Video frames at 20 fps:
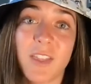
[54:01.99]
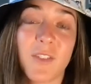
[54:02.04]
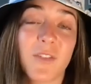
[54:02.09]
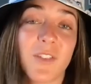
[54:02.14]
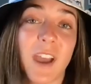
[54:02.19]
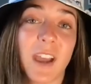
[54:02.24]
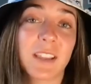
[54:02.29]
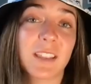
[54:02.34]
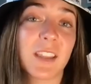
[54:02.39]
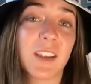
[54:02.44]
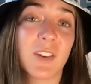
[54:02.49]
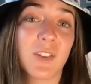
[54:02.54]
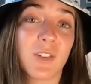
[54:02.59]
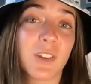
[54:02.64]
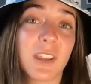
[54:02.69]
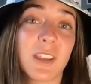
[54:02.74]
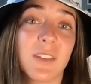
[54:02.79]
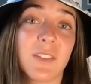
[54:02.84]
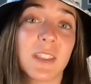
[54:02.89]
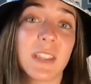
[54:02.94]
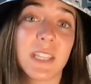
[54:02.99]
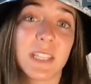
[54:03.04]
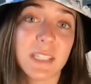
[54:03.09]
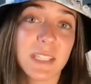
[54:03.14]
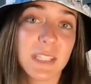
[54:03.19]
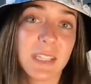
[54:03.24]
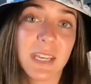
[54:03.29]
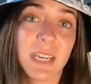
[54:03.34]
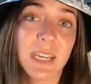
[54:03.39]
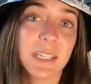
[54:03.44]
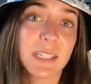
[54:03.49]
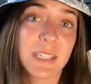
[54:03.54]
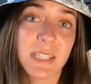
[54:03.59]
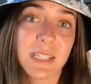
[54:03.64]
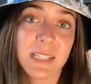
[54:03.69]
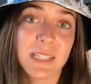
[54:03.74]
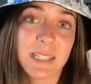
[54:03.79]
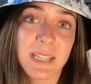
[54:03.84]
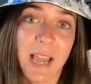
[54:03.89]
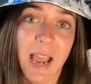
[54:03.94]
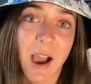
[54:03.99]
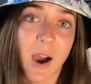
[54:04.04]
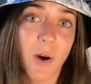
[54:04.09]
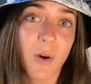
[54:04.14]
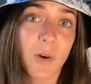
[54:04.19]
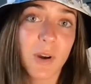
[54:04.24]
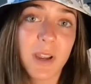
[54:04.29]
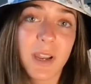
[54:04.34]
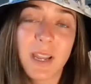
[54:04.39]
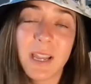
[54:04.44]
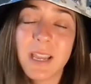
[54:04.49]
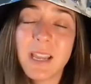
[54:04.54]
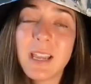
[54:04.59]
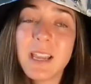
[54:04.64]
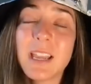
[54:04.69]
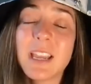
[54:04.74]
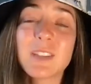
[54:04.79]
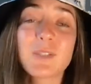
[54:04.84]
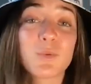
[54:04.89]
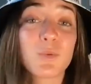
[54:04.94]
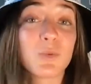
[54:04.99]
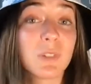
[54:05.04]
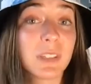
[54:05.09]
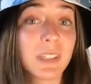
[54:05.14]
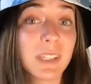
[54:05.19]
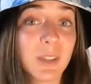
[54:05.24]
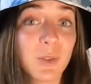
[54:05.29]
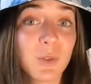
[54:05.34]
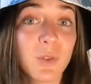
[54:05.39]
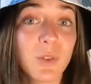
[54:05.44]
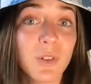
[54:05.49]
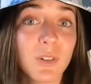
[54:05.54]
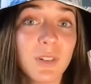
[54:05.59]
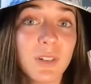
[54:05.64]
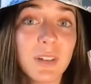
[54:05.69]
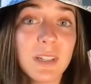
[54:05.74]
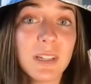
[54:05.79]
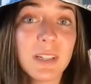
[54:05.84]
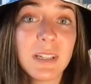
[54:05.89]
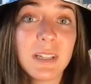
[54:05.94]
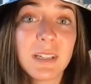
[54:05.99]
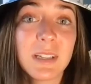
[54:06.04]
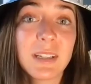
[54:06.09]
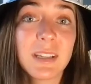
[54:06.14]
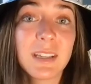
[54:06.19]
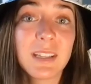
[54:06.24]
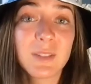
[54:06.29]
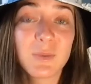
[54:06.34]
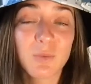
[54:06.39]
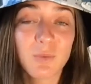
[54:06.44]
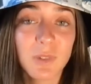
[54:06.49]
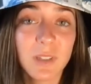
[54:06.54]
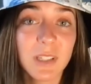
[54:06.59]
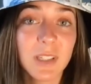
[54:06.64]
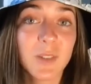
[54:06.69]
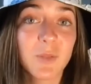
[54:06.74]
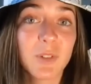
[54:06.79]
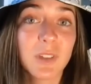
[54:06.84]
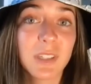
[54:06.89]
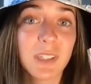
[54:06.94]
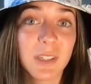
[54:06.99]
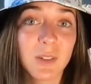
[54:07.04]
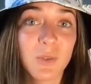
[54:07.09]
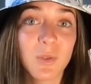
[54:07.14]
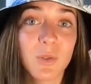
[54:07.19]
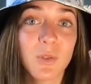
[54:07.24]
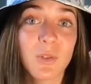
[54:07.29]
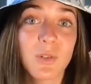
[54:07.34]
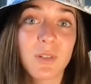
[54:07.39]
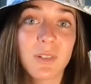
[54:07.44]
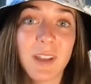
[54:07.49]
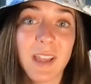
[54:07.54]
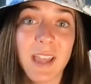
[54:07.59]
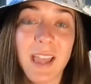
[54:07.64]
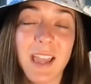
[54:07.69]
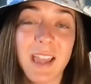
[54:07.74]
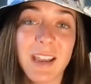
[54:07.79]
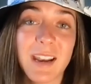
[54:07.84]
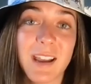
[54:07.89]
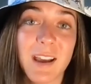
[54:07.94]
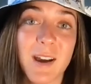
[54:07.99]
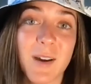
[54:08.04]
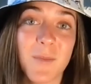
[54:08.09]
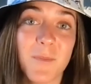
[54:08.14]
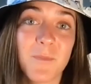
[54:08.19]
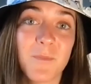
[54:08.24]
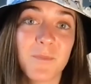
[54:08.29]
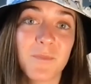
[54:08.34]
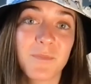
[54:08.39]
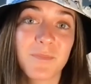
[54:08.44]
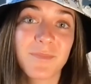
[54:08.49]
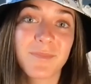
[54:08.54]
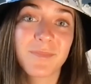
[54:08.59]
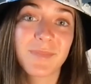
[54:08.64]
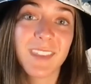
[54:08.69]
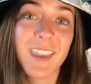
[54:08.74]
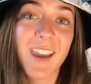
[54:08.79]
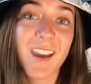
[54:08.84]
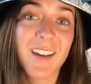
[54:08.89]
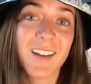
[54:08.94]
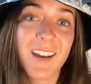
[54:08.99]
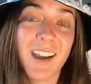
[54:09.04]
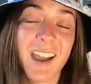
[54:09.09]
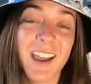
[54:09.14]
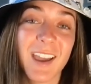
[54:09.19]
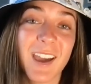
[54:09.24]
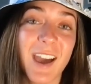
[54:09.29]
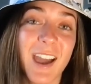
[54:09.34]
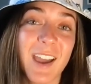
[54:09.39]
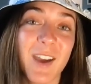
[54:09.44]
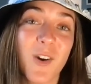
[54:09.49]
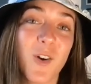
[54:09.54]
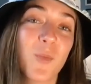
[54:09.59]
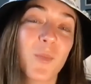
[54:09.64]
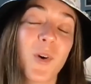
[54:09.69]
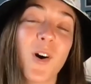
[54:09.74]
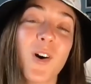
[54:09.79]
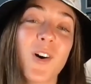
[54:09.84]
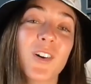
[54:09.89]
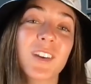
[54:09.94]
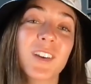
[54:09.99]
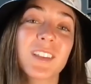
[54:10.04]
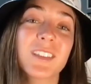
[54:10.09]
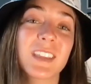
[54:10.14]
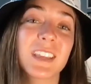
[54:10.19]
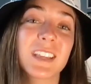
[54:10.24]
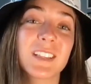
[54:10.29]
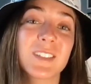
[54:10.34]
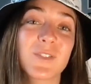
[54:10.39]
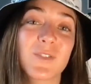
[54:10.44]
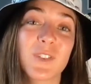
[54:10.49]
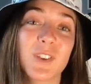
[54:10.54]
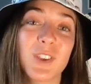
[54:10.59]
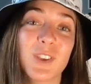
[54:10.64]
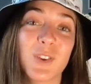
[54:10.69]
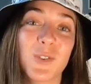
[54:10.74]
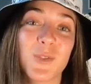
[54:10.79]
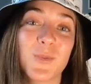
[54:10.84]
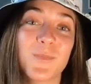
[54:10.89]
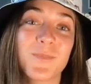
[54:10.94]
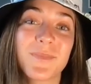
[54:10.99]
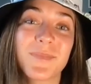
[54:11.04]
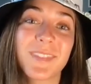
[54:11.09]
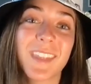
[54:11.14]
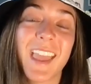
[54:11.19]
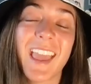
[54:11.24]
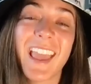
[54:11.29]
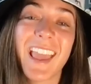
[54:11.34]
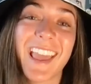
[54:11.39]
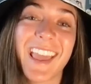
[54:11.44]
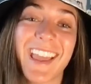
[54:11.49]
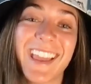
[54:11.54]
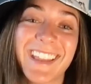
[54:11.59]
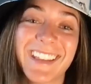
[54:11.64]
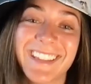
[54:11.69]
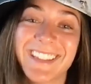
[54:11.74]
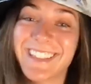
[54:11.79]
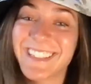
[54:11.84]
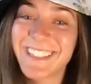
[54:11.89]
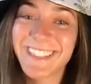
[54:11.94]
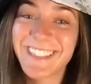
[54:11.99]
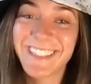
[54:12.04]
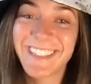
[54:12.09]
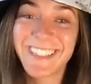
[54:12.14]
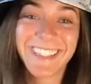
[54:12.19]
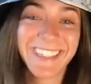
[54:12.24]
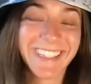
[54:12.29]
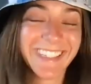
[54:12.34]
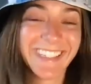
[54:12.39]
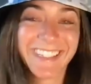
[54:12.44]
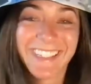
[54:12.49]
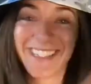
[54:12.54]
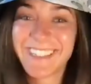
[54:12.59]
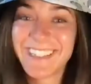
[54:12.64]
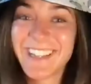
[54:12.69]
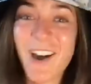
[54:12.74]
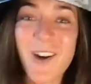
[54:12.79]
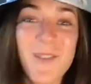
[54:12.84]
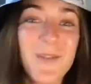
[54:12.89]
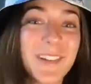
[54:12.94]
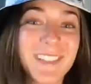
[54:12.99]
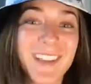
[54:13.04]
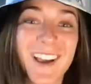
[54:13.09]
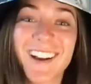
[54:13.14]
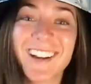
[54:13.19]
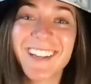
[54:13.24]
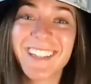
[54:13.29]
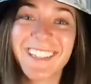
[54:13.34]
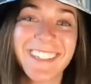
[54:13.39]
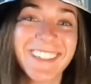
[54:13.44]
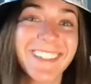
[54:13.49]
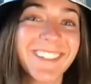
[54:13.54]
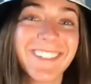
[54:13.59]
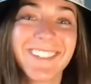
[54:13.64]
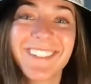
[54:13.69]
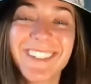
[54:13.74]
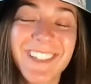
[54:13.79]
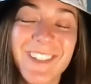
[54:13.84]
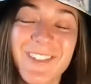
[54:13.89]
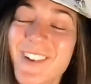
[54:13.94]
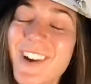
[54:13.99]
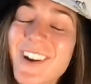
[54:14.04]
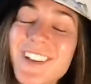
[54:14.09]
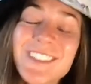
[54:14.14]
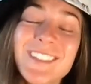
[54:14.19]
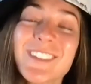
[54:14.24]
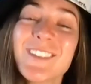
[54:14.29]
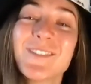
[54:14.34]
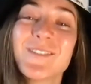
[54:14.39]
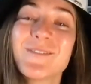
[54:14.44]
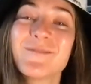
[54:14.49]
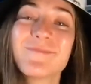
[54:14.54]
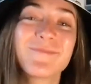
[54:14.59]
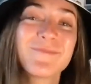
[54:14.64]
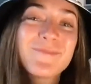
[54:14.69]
The fact that you're even listening to this now is really cool. It's really, really cool. And yeah, I hope all good things for you. And I'll be talking to you all soon.